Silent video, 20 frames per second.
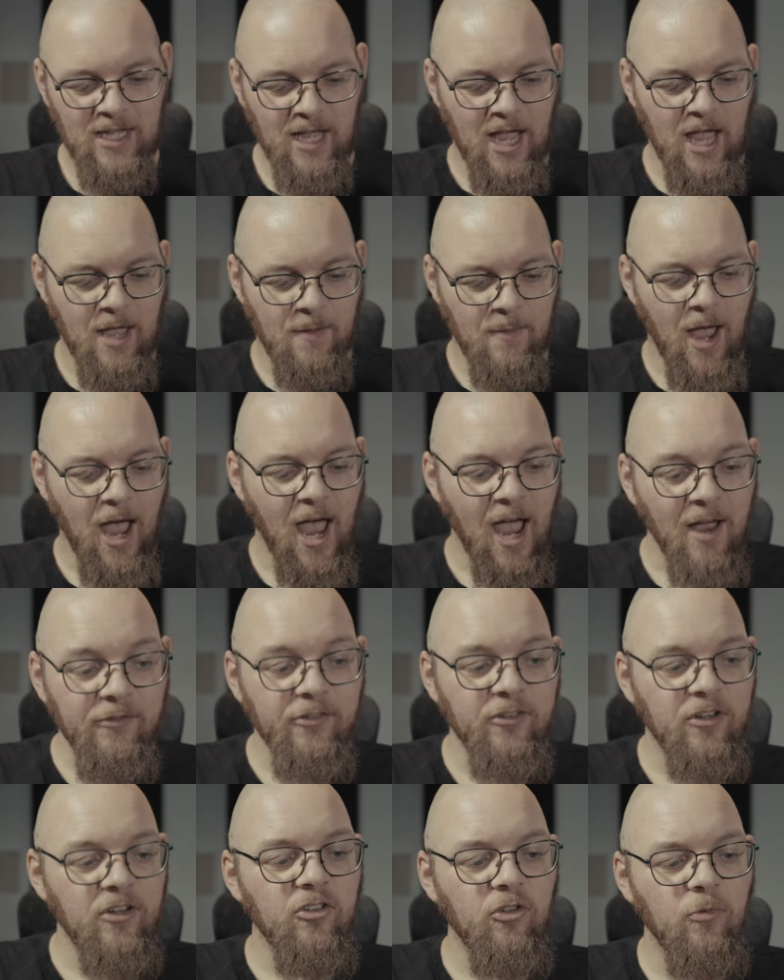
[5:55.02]
Um, I
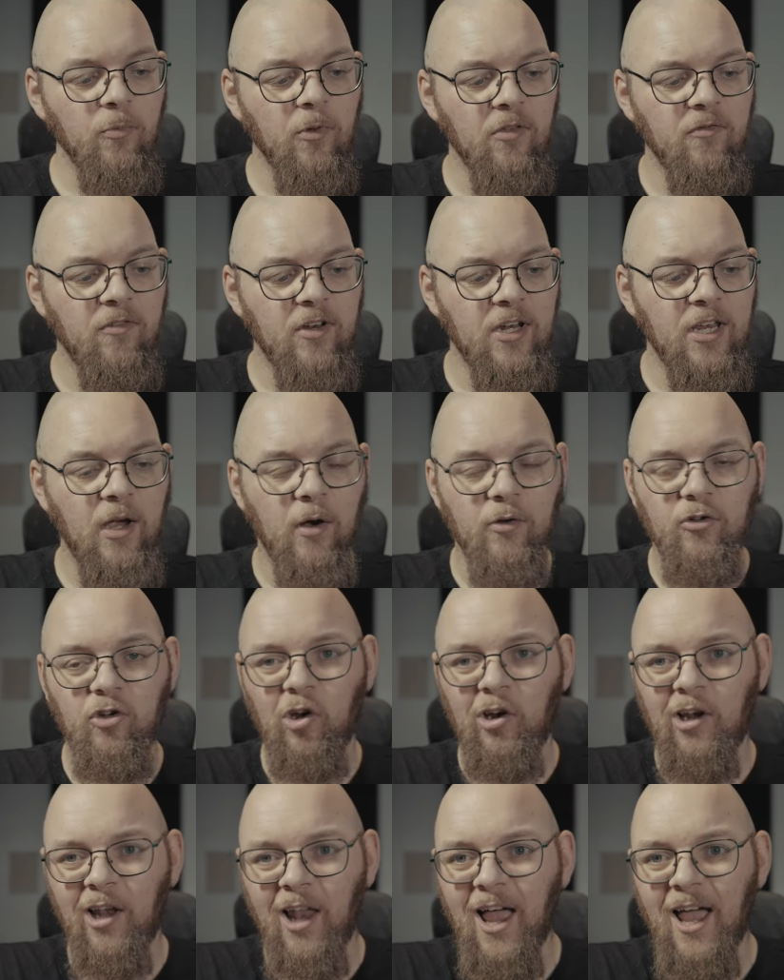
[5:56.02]
have seen some of the videos
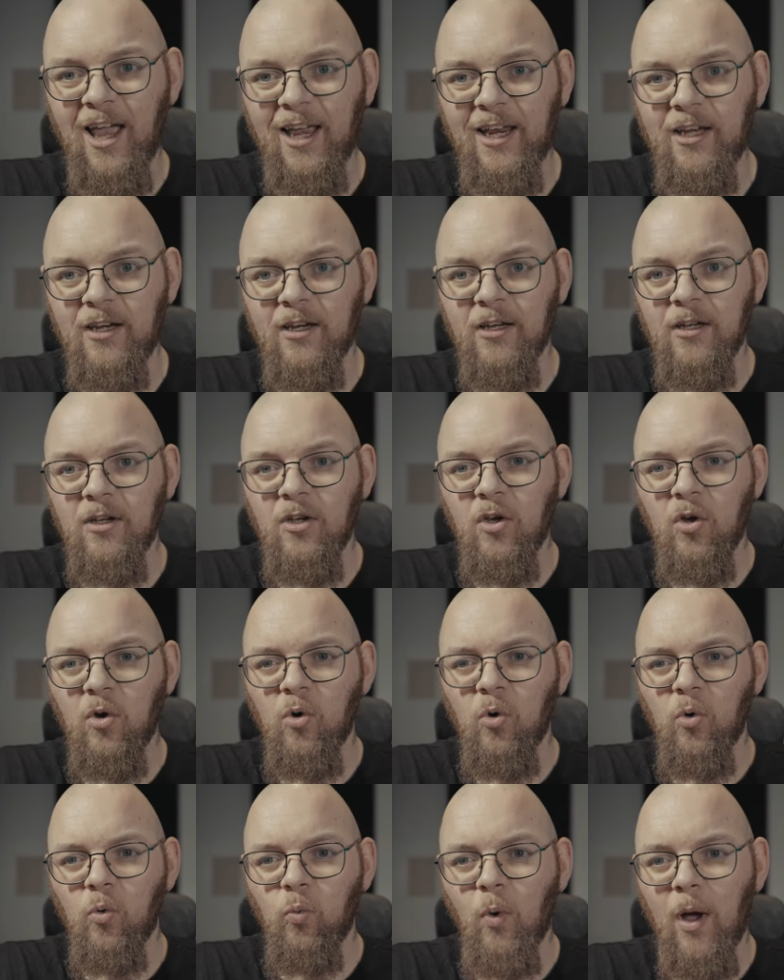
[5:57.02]
online
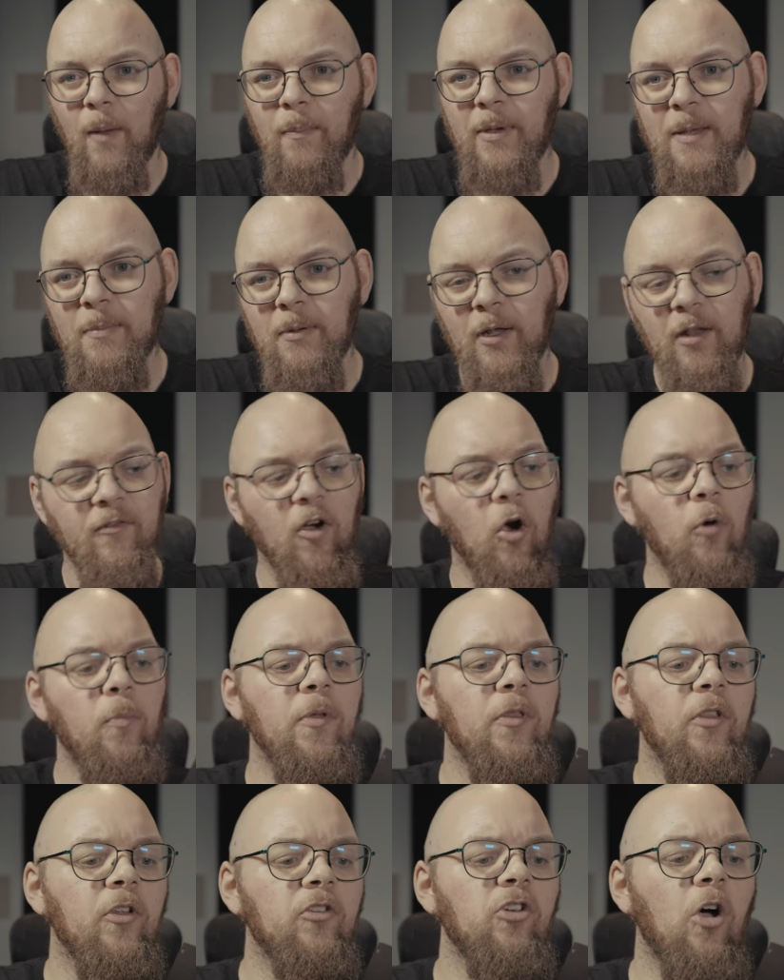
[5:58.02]
where people have
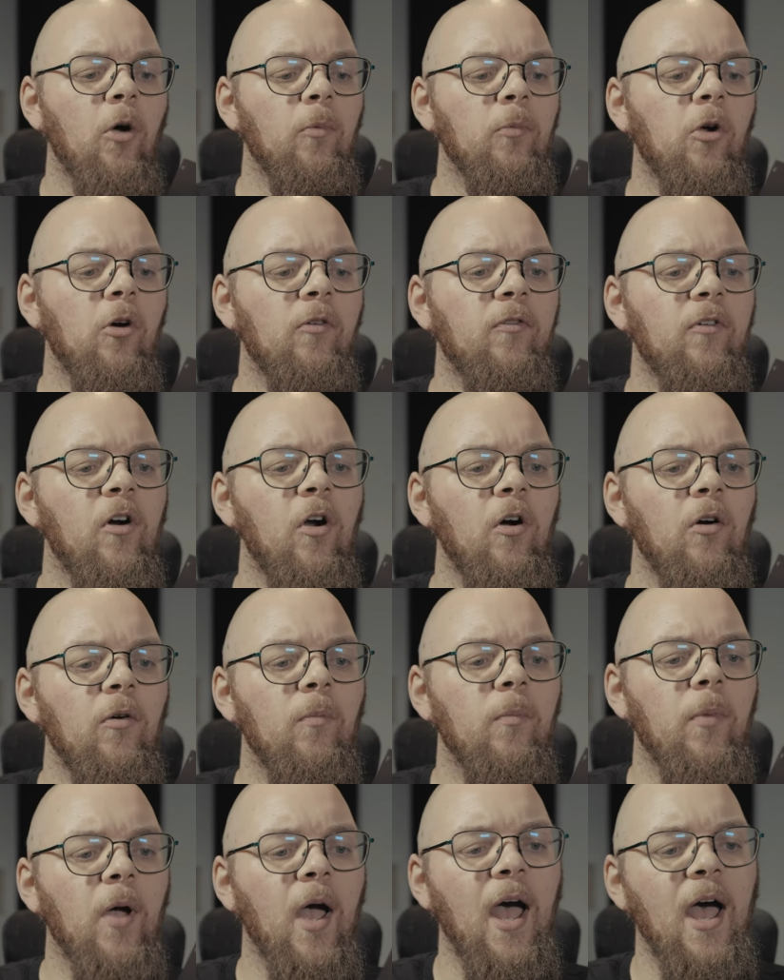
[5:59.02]
opened the top cover
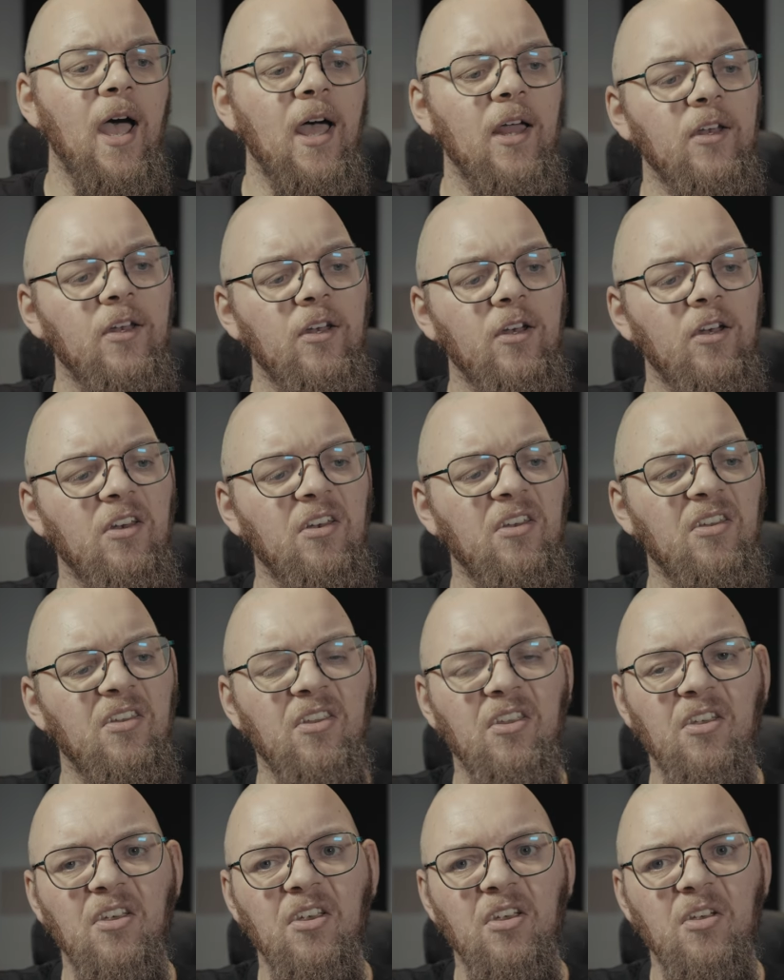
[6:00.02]
up and
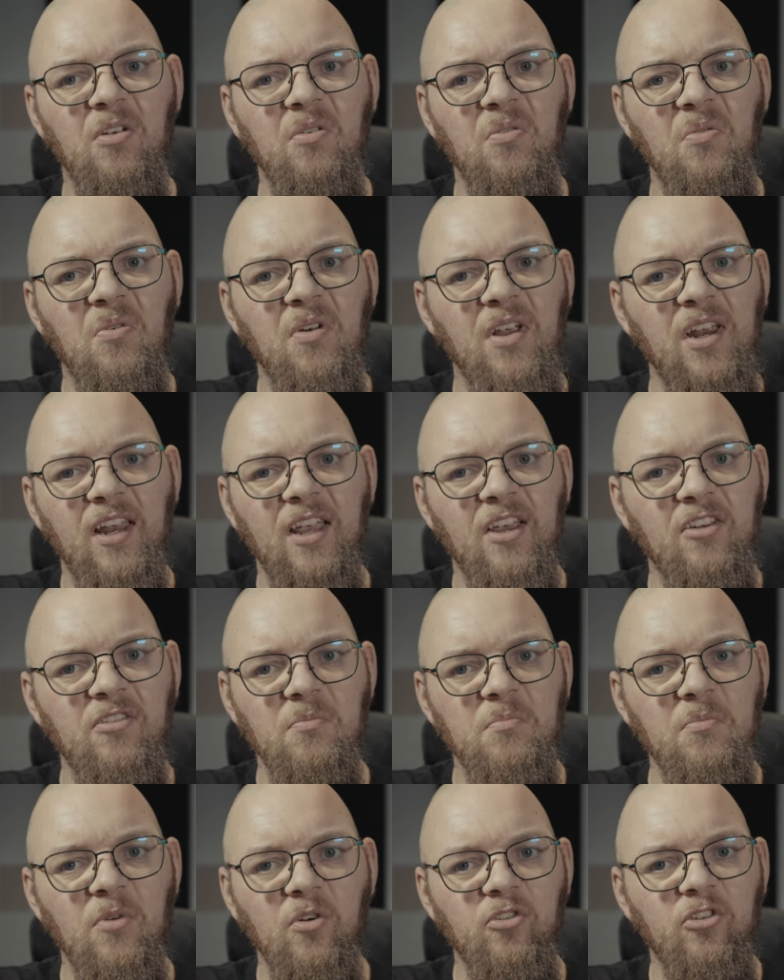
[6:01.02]
there really
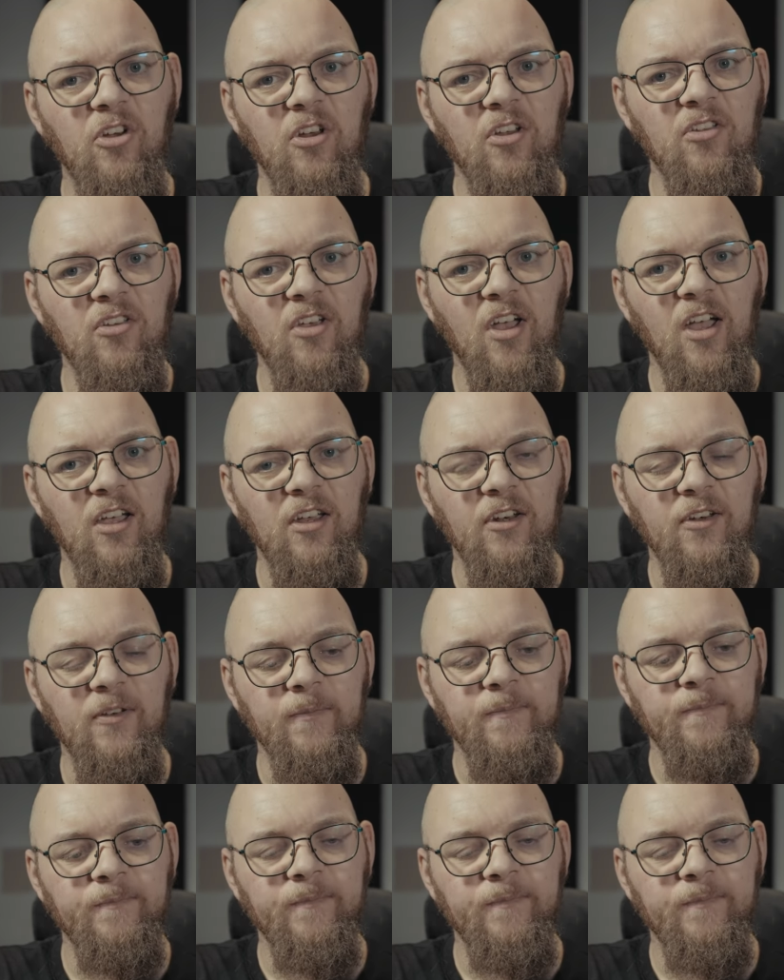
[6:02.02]
isn't much inside.